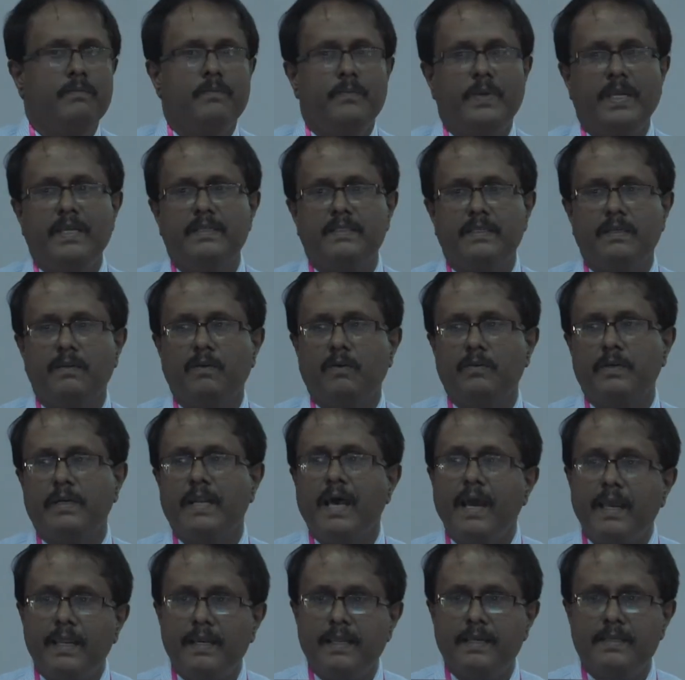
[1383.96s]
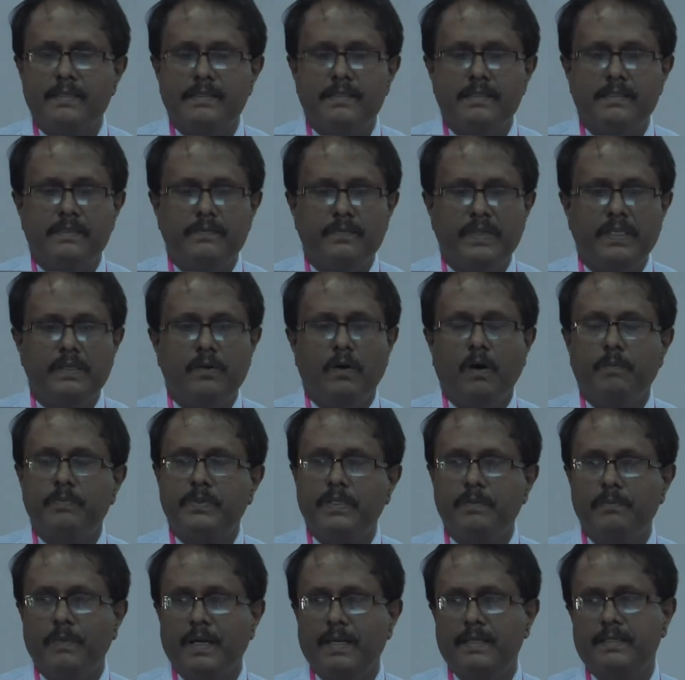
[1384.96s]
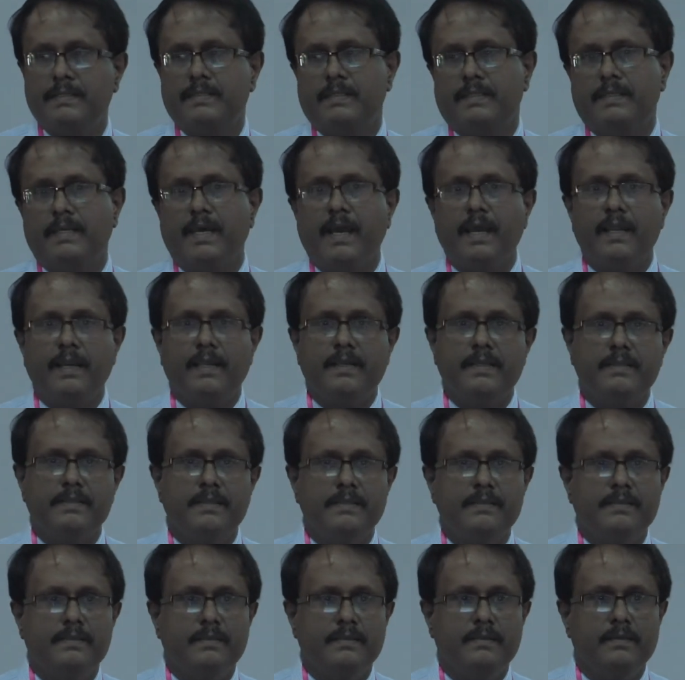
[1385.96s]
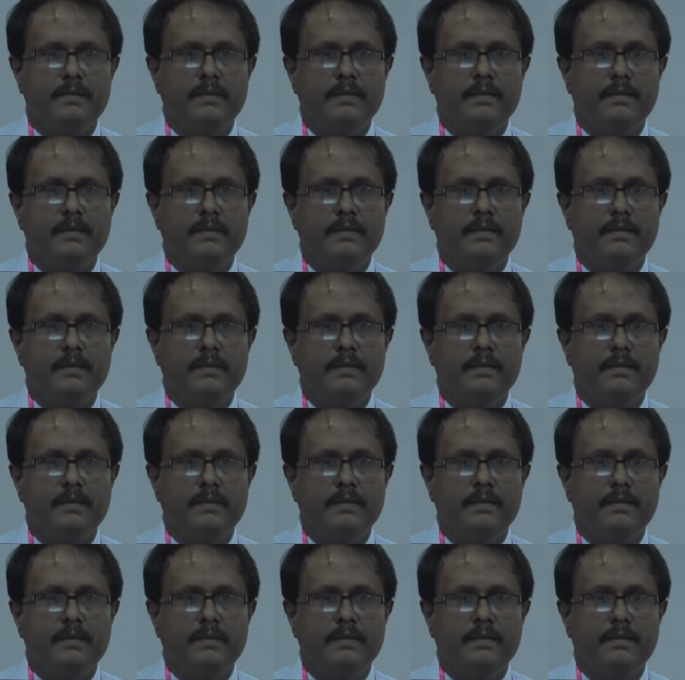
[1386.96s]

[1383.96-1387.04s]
Patient on dialysis, we optimize the dialysis.